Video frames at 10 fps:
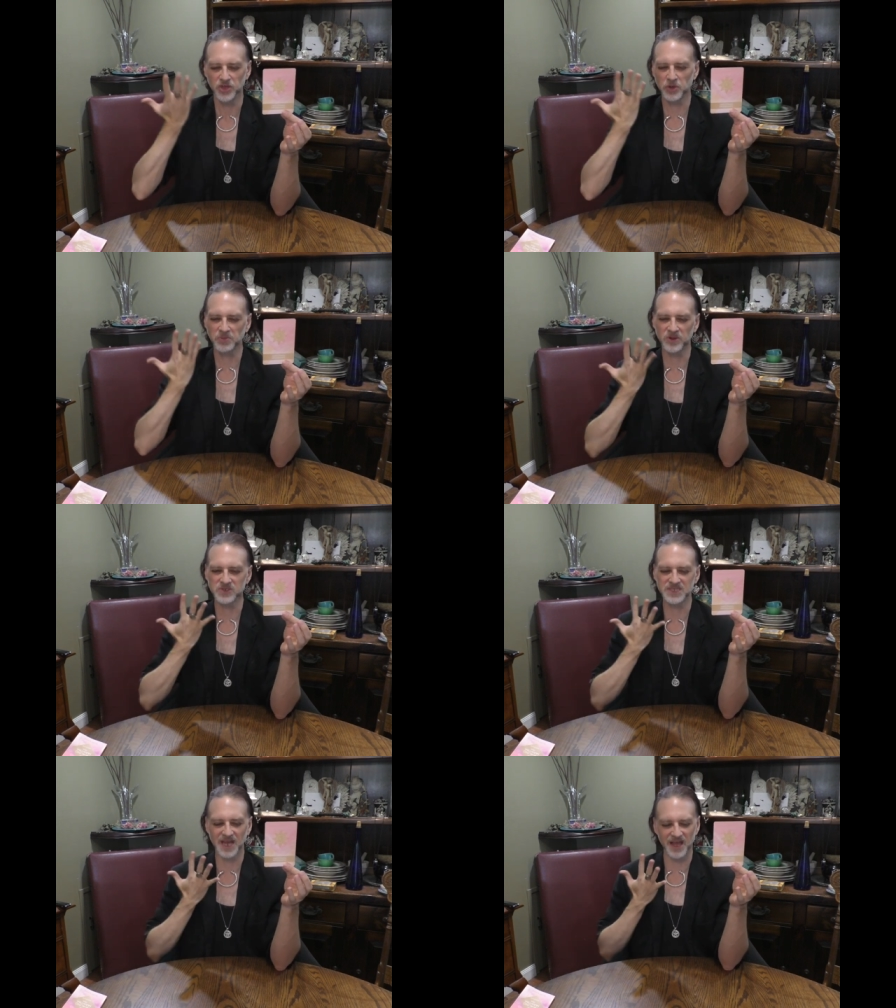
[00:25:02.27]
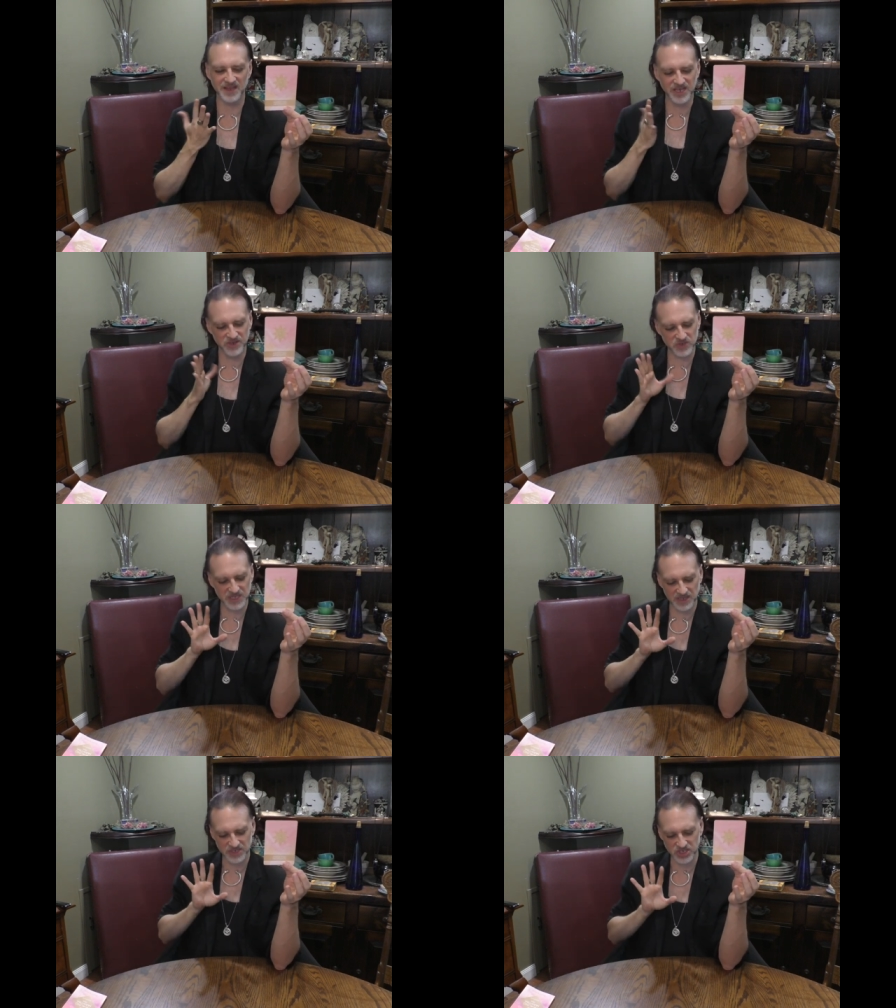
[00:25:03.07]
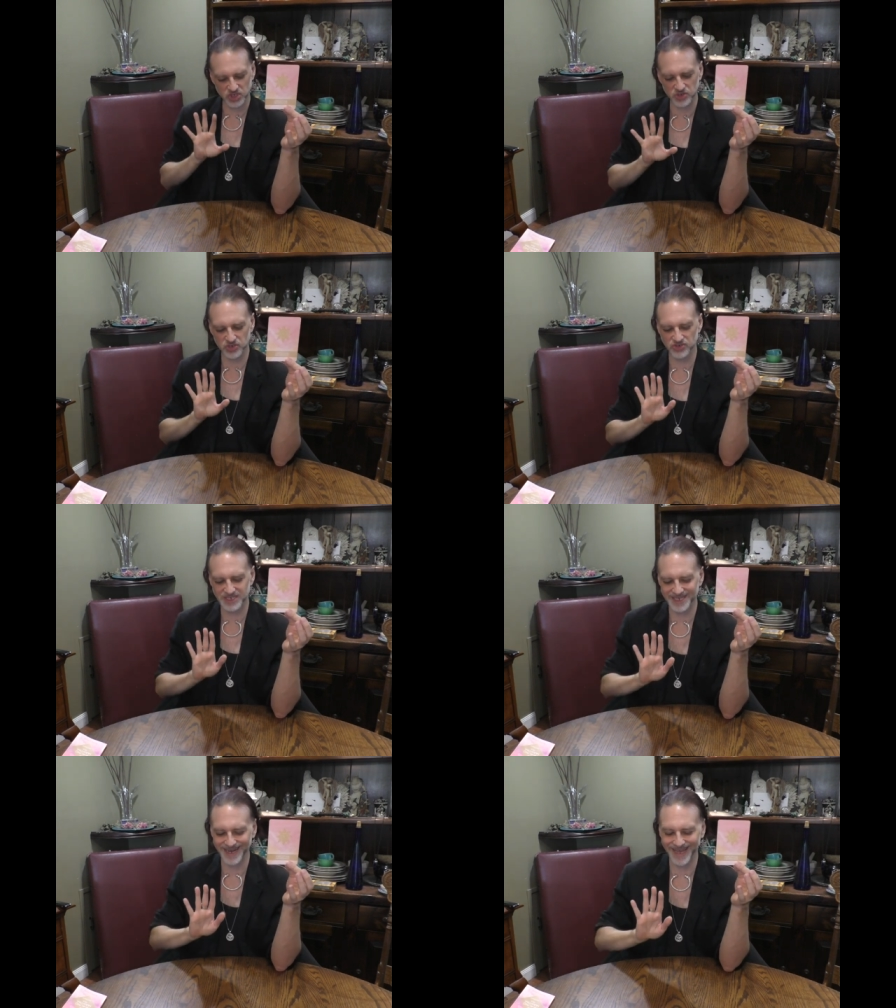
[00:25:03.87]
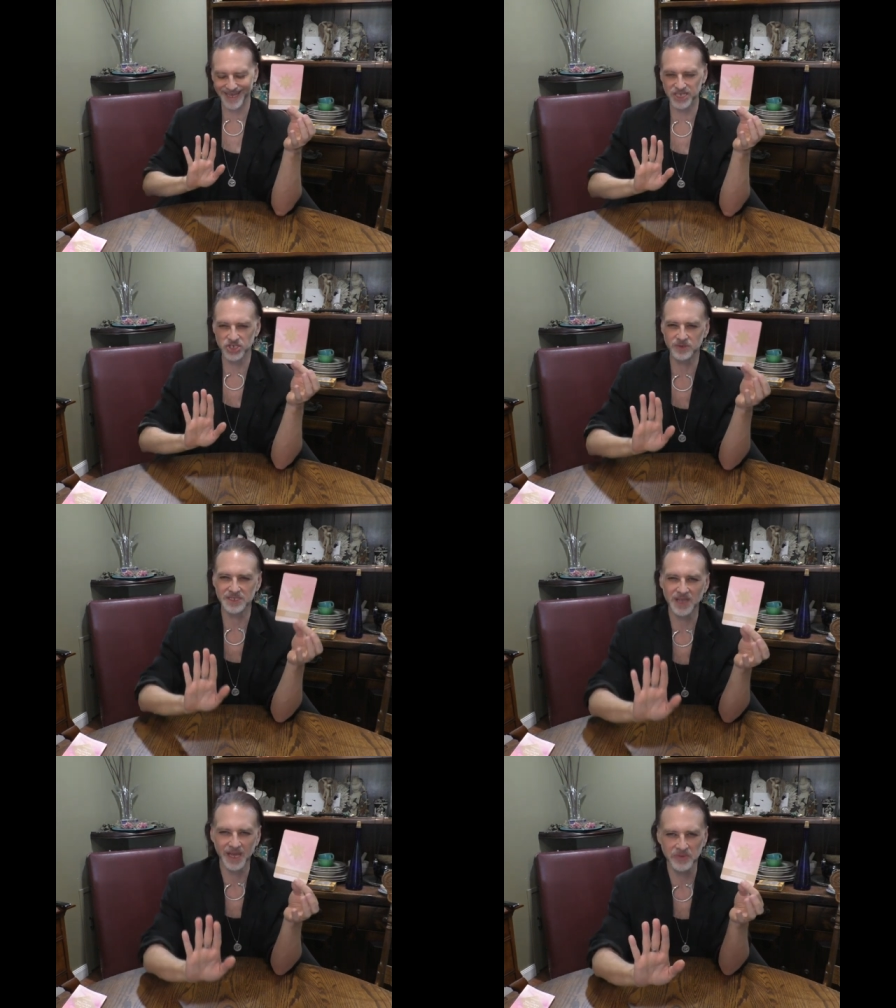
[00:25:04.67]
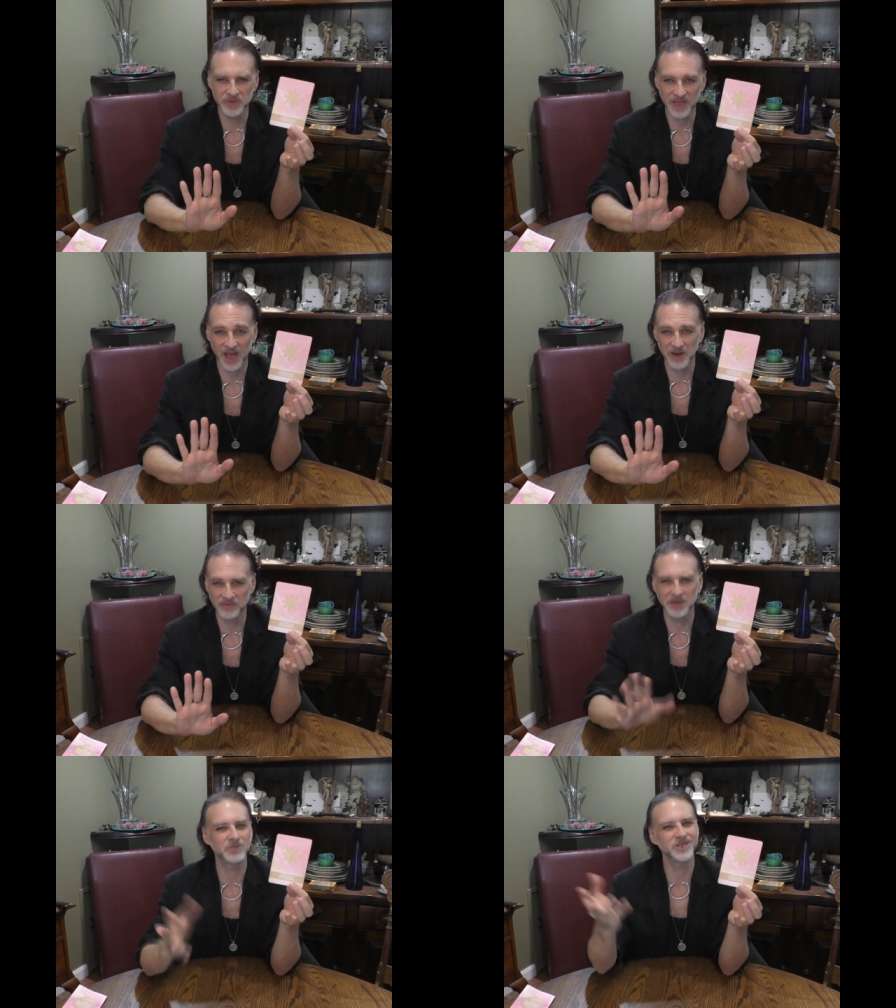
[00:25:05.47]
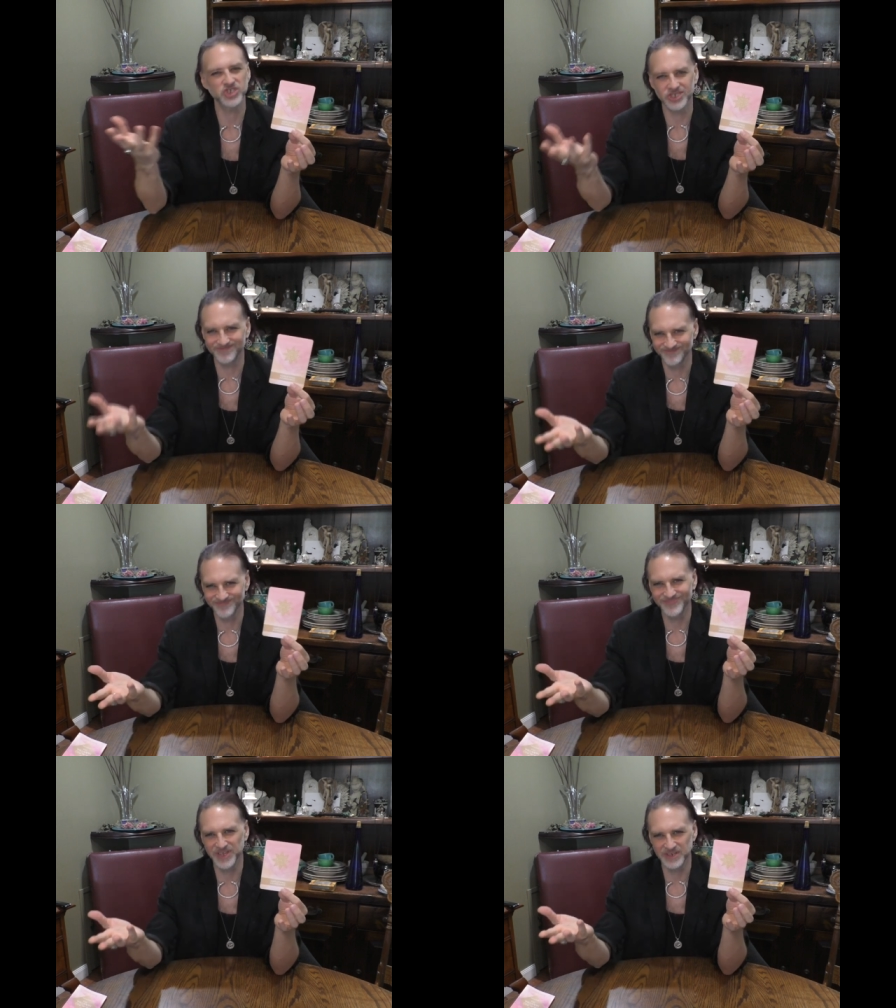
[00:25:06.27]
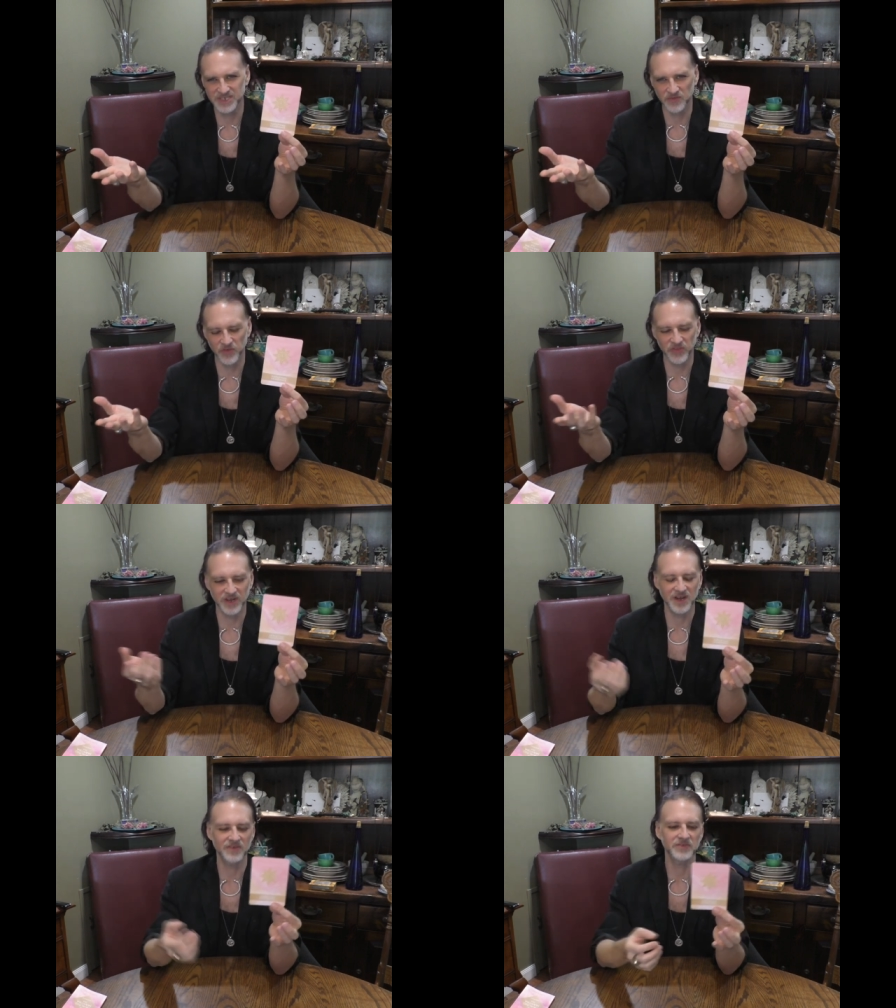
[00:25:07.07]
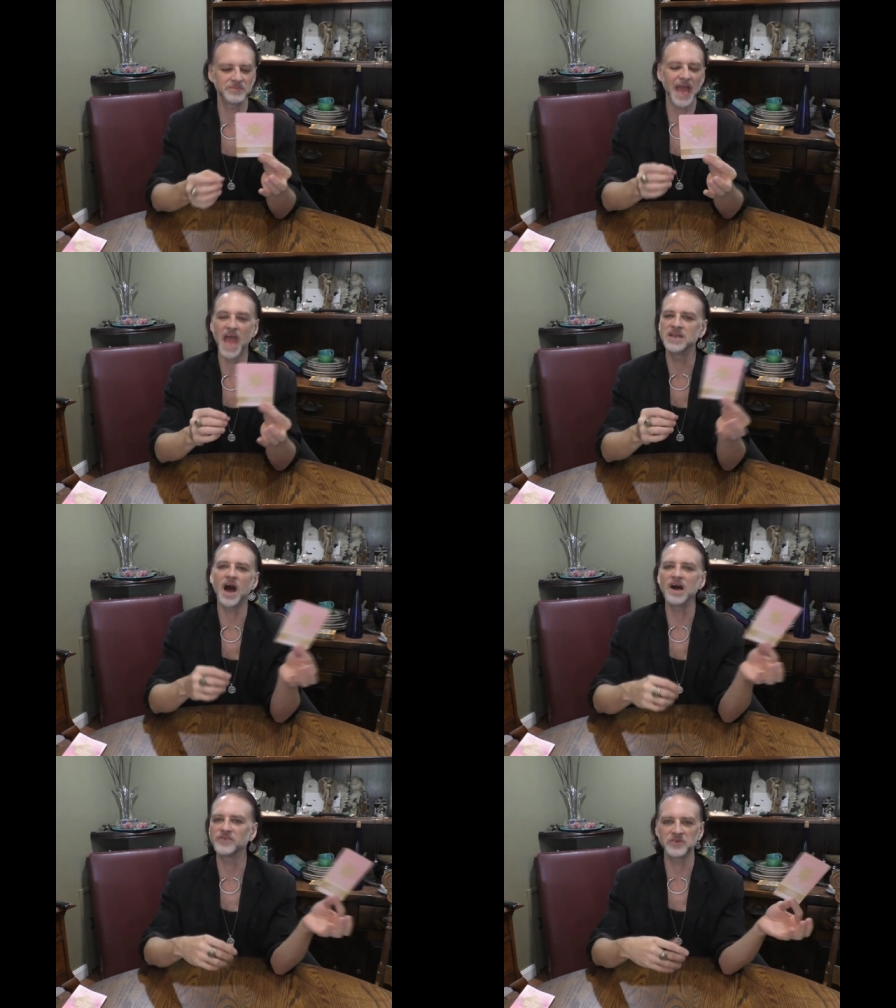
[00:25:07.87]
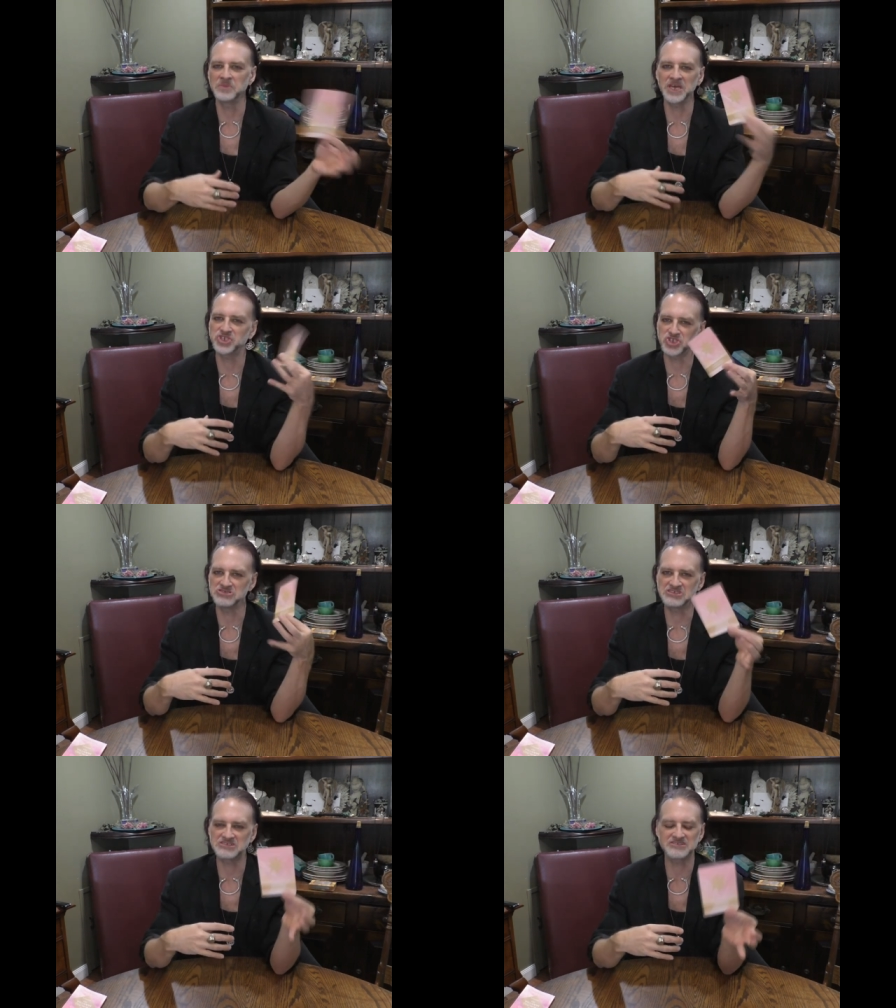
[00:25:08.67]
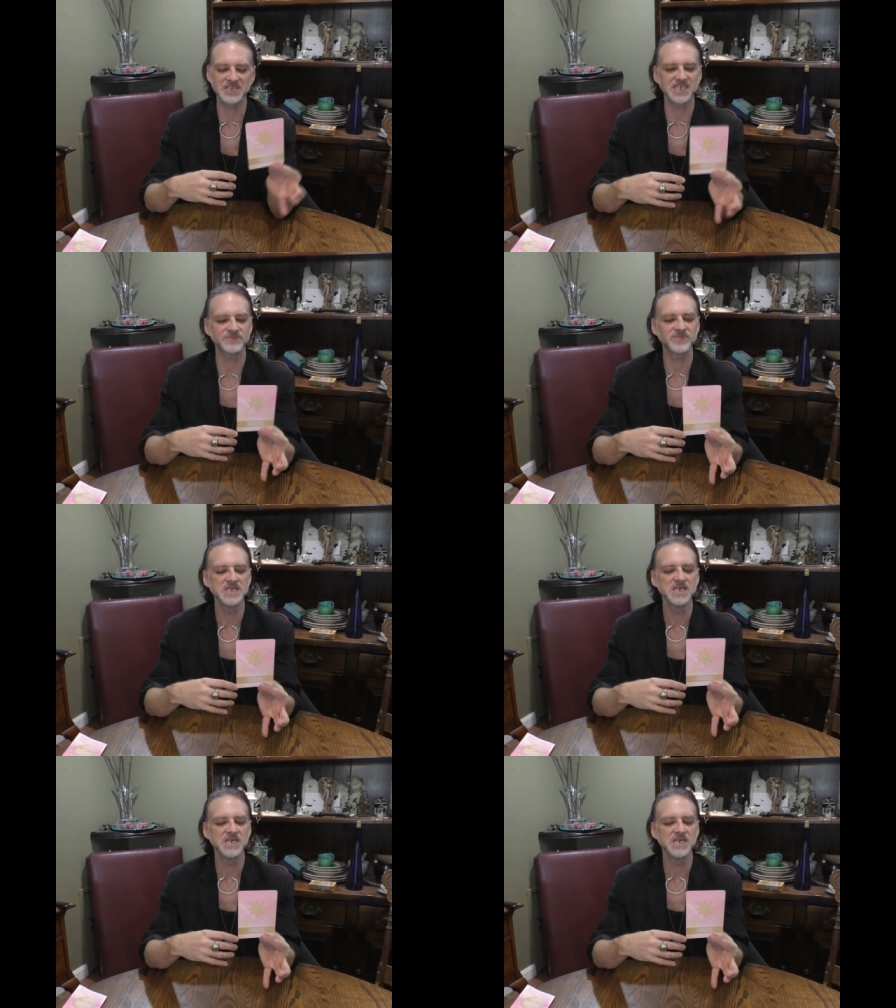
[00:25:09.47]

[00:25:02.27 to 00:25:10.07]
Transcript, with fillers: your personality, your cell tissue, your DNA into alignment with a higher vibration little different than an, affirm- an affirmation, darling.